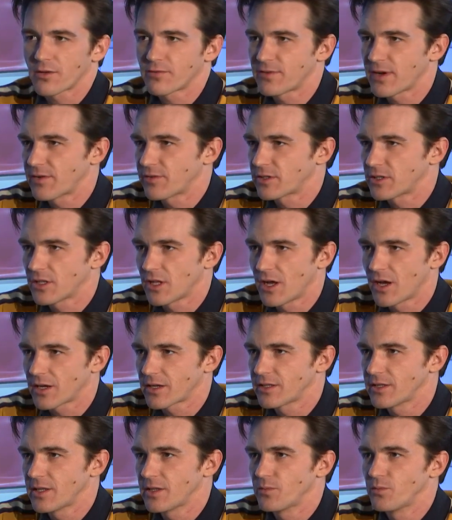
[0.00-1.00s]
5
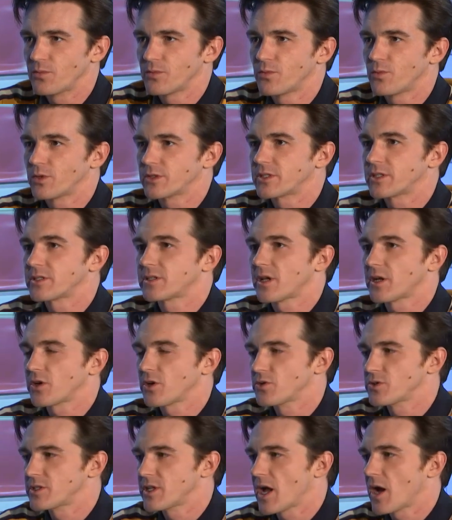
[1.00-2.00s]
o'clock, and then once the sun
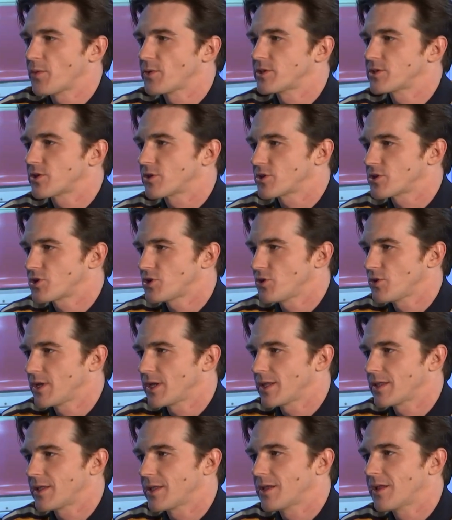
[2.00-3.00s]
goes down, we start
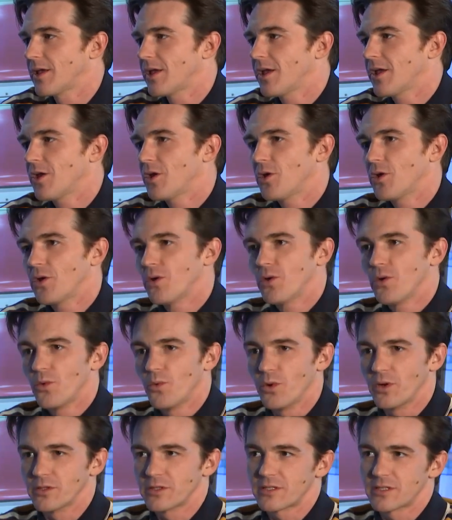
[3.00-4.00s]
shooting, and then
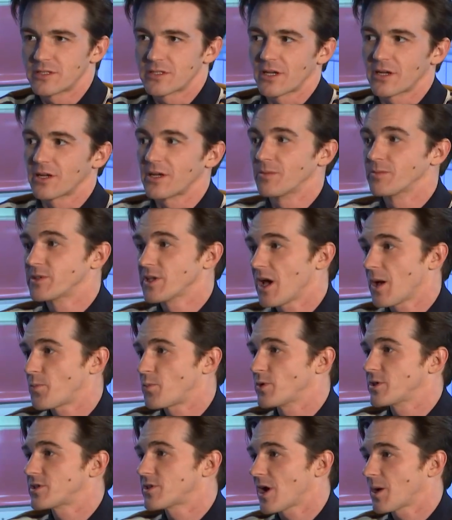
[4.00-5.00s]
once the sun comes up,
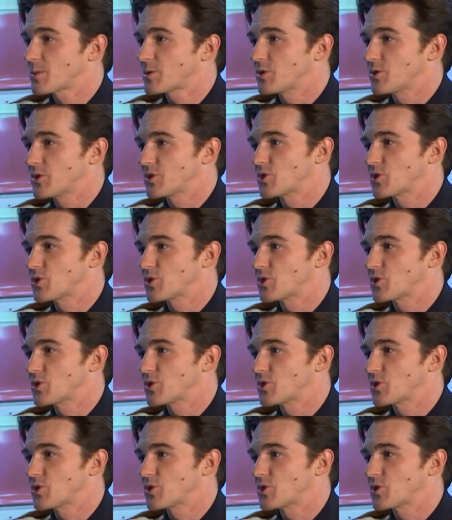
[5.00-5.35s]
we stop shooting.